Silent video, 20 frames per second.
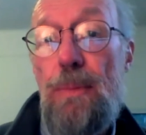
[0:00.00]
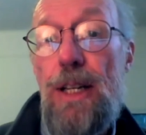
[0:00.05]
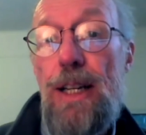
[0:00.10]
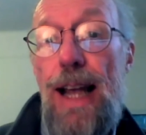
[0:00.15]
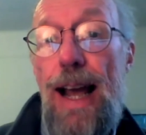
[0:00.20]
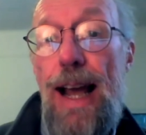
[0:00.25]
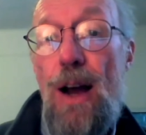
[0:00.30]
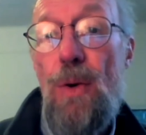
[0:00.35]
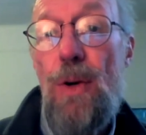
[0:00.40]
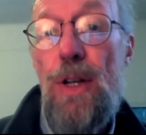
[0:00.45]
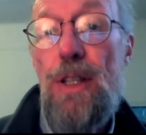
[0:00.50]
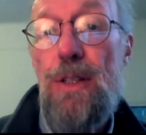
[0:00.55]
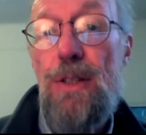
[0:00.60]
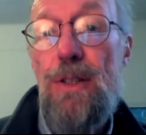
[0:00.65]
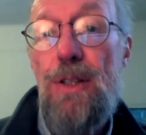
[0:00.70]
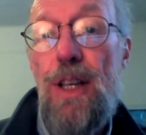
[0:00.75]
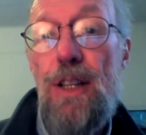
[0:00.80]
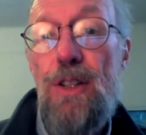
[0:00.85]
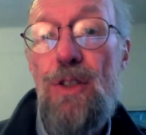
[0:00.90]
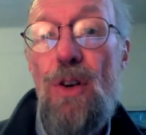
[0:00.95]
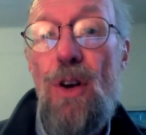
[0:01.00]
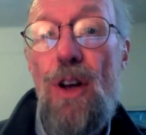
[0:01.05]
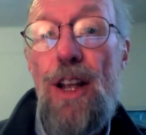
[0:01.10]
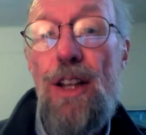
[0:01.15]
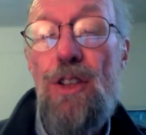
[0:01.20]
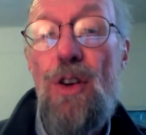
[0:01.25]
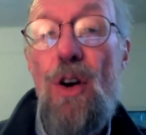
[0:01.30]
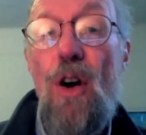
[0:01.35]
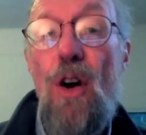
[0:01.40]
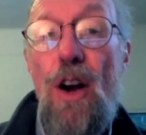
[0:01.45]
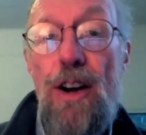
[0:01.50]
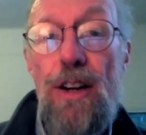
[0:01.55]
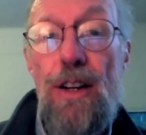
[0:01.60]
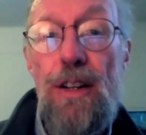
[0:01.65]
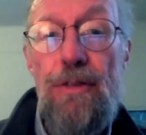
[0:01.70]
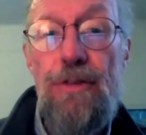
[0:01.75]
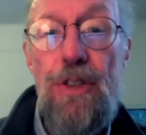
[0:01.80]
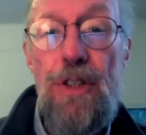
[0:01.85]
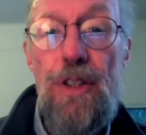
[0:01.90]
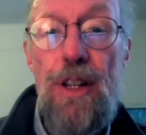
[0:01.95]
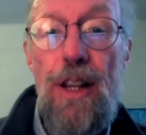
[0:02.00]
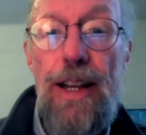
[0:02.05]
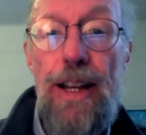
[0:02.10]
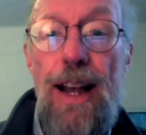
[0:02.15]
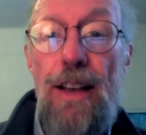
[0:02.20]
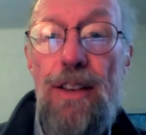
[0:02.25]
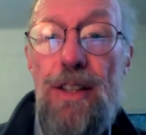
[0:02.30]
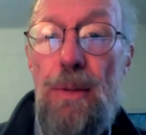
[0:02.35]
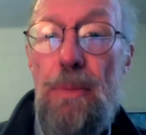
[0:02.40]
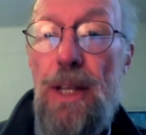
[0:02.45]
I mean, now it's harder for like